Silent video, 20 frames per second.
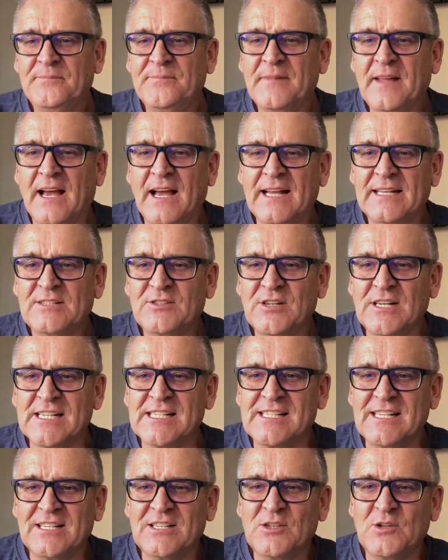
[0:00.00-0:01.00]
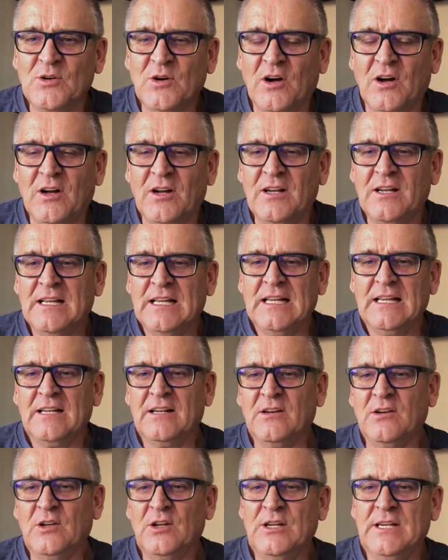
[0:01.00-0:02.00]
I trust that you are
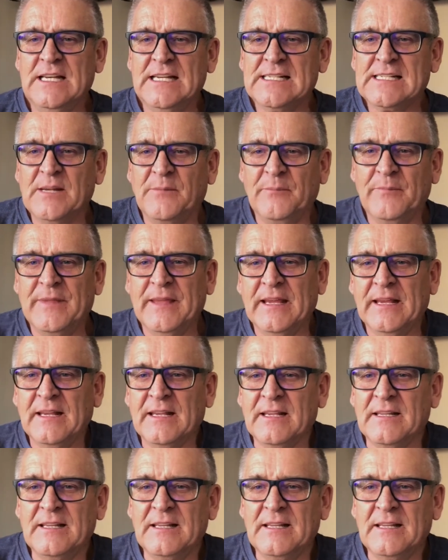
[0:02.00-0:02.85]
learning something